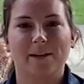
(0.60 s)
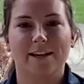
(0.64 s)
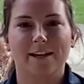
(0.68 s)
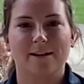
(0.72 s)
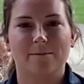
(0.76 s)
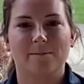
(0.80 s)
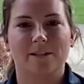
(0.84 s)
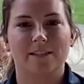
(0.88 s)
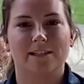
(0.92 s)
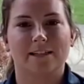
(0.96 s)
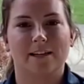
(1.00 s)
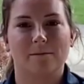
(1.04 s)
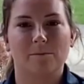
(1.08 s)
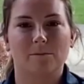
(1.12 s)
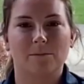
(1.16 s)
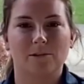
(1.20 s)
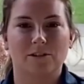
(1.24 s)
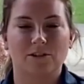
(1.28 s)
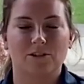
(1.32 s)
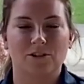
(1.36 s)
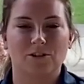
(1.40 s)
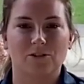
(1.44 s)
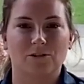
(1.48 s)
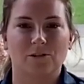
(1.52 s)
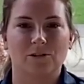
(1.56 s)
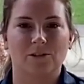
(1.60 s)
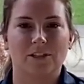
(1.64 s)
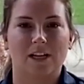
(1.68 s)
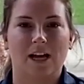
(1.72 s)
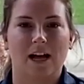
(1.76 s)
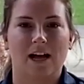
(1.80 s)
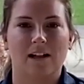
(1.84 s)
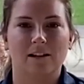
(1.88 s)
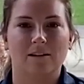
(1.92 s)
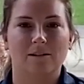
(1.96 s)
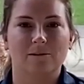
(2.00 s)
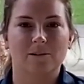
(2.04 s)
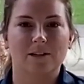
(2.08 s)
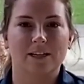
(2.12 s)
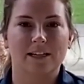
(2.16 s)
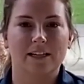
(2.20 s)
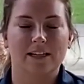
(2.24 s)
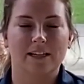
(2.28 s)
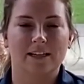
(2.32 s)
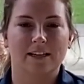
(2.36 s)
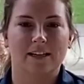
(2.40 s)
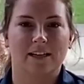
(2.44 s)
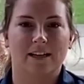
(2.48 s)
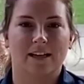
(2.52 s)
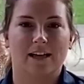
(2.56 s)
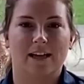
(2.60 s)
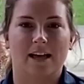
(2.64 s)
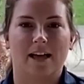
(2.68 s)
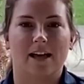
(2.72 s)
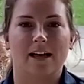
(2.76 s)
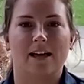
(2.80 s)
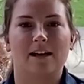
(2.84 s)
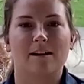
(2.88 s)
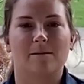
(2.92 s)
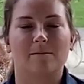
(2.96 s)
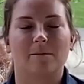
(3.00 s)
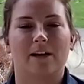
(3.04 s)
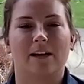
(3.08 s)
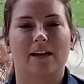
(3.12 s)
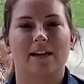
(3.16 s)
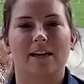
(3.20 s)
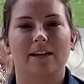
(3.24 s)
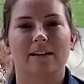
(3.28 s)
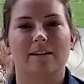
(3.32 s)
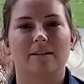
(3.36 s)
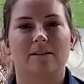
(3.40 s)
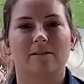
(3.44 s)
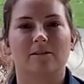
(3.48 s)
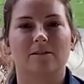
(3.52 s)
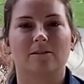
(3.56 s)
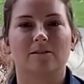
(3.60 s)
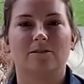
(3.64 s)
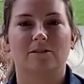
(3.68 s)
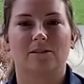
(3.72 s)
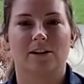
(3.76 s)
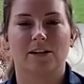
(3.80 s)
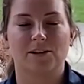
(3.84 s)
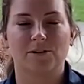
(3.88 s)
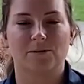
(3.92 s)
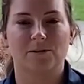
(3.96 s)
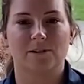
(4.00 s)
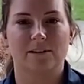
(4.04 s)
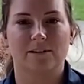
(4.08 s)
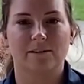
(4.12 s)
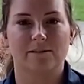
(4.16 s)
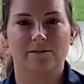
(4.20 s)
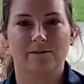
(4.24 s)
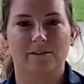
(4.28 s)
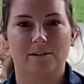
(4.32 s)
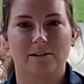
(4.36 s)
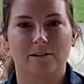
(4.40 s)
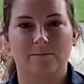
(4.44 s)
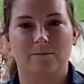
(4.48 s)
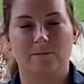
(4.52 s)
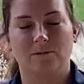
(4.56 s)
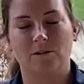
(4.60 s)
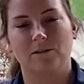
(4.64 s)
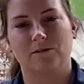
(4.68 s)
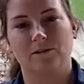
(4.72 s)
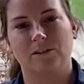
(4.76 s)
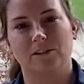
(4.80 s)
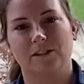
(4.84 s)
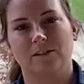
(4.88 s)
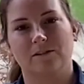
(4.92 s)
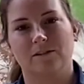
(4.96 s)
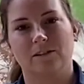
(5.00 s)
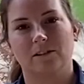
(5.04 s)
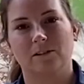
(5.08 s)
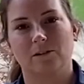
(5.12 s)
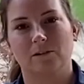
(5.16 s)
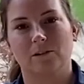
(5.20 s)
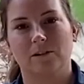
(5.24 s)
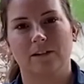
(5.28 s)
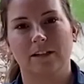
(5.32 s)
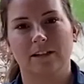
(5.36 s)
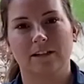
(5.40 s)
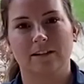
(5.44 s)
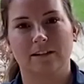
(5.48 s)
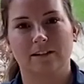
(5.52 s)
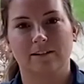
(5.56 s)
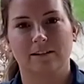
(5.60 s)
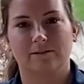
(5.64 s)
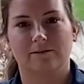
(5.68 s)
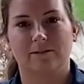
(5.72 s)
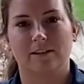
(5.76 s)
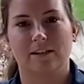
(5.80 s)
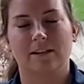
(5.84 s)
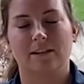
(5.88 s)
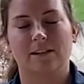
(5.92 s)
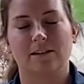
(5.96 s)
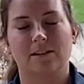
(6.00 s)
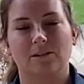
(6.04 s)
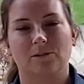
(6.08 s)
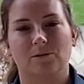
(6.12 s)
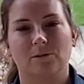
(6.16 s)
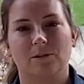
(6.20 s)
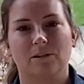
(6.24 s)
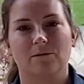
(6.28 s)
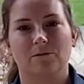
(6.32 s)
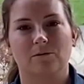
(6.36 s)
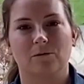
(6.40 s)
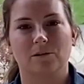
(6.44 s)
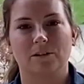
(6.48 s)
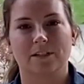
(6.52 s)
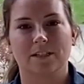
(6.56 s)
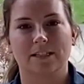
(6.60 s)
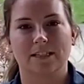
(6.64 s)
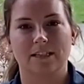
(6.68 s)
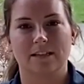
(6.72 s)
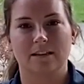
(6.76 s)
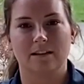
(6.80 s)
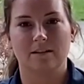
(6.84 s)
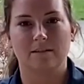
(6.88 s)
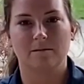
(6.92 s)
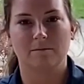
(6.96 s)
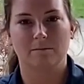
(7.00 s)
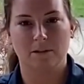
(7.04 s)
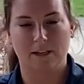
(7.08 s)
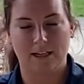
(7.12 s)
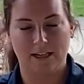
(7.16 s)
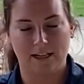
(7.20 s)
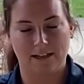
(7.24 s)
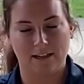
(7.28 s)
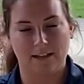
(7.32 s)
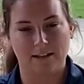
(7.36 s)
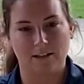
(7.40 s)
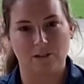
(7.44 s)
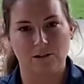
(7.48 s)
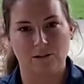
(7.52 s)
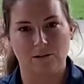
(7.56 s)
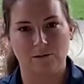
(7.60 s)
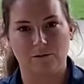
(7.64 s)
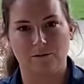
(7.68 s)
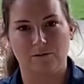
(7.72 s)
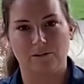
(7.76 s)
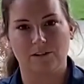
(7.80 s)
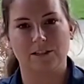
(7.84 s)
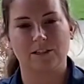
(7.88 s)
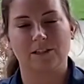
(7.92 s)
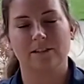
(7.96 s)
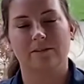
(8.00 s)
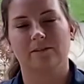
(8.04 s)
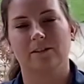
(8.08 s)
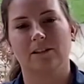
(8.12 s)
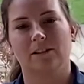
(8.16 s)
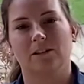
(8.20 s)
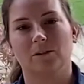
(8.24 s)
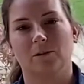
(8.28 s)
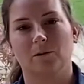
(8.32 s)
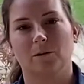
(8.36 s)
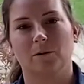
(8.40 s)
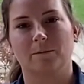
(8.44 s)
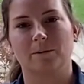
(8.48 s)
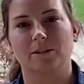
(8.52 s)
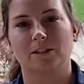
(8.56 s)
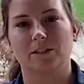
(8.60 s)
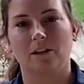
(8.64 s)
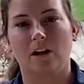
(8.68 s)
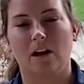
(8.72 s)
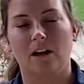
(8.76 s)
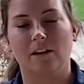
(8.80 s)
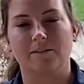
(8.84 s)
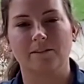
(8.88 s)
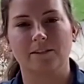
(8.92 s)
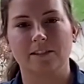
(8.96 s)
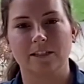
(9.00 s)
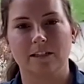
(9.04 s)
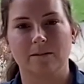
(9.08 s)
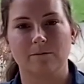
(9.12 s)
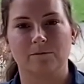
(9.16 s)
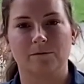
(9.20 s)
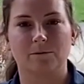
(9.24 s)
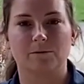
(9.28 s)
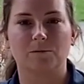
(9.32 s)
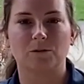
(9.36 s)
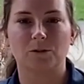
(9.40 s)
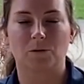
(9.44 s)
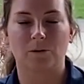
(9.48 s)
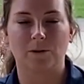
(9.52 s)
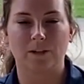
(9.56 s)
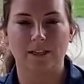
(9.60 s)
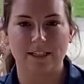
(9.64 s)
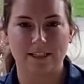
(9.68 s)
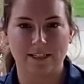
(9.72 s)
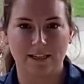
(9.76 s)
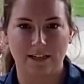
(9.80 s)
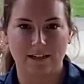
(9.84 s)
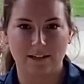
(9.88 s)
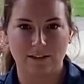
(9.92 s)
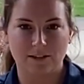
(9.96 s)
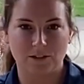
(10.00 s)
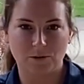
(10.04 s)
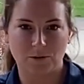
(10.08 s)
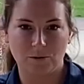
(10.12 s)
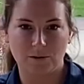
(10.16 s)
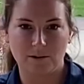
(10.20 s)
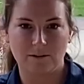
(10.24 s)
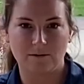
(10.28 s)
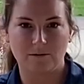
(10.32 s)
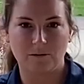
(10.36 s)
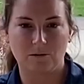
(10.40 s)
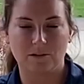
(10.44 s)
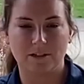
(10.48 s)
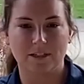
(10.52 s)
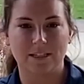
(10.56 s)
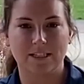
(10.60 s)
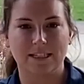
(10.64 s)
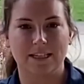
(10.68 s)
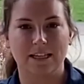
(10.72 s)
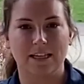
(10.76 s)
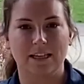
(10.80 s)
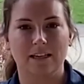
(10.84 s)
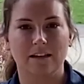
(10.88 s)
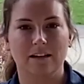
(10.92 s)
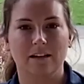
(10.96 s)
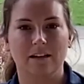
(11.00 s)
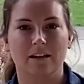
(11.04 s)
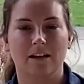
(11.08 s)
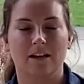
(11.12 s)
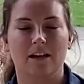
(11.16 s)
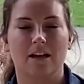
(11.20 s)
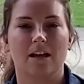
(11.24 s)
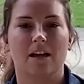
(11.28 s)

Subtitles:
name is Ember Schuldt Holloway. I graduated from University of Illinois in 2014, playing on the University of Illinois women's golf team from 2010 to 2014.